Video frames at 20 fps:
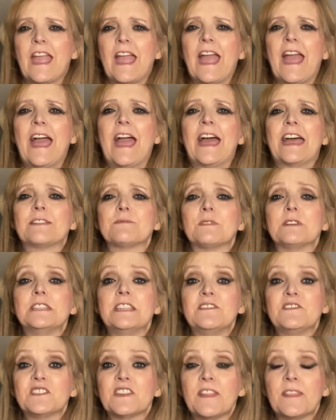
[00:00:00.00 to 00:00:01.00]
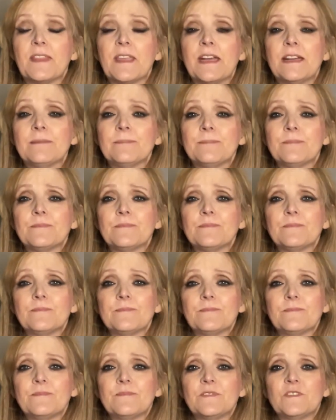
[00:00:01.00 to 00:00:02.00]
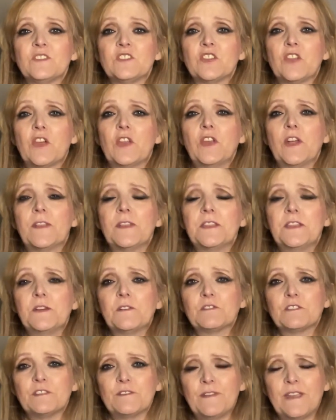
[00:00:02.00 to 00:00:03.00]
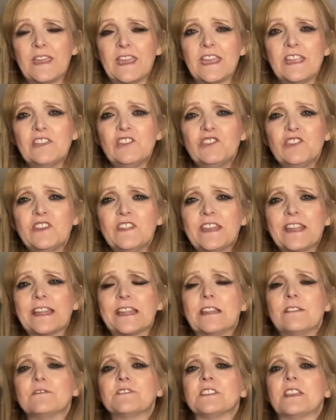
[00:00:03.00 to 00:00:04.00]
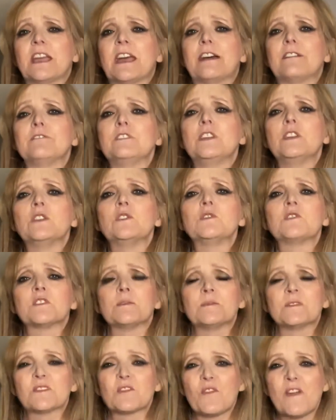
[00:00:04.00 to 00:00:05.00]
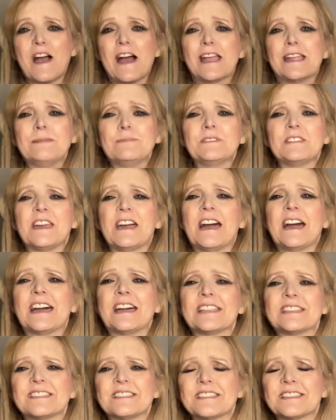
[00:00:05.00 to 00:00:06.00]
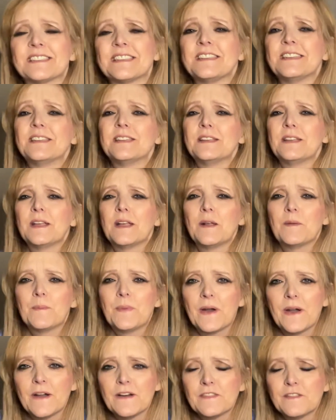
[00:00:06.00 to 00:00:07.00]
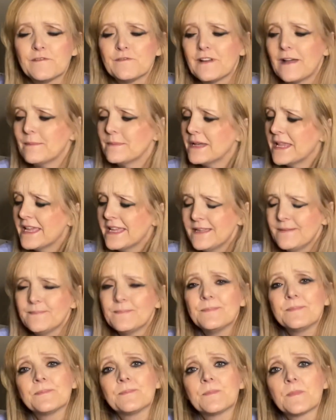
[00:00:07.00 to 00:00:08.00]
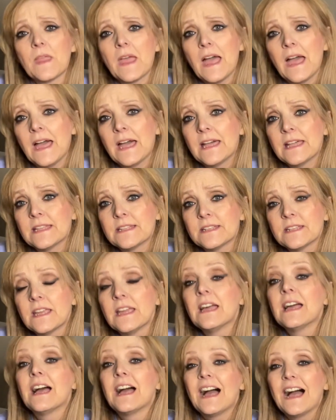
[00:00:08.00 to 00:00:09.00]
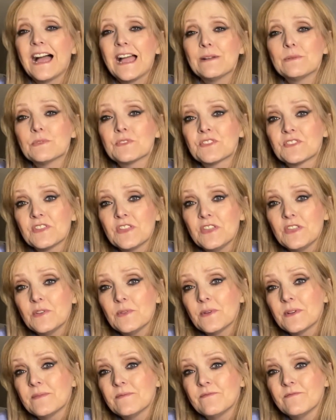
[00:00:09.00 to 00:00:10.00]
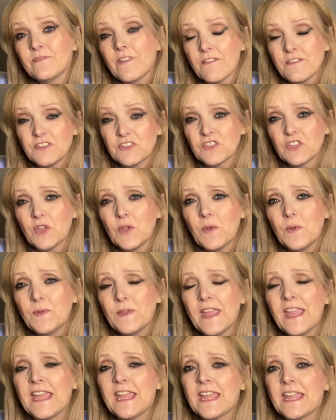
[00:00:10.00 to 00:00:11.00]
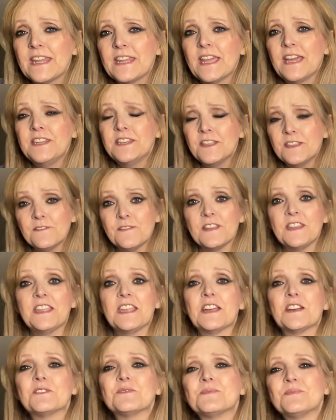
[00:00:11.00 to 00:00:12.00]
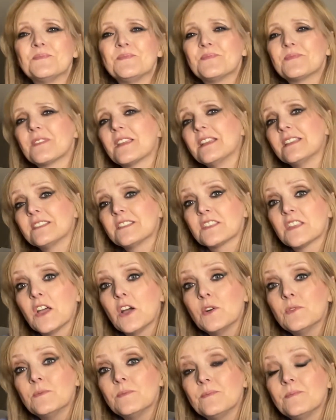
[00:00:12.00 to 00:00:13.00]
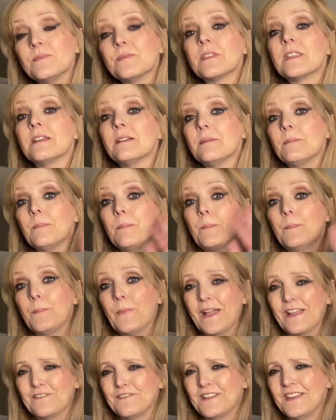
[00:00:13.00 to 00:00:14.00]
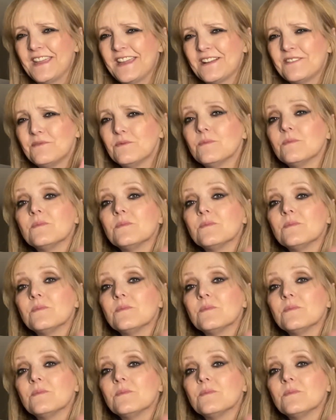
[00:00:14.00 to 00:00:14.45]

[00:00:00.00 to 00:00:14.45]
and when you've done that, turn on the notification. I'd love to have you subscribed and part of the family, and I will see you very soon in another video. So bye for now.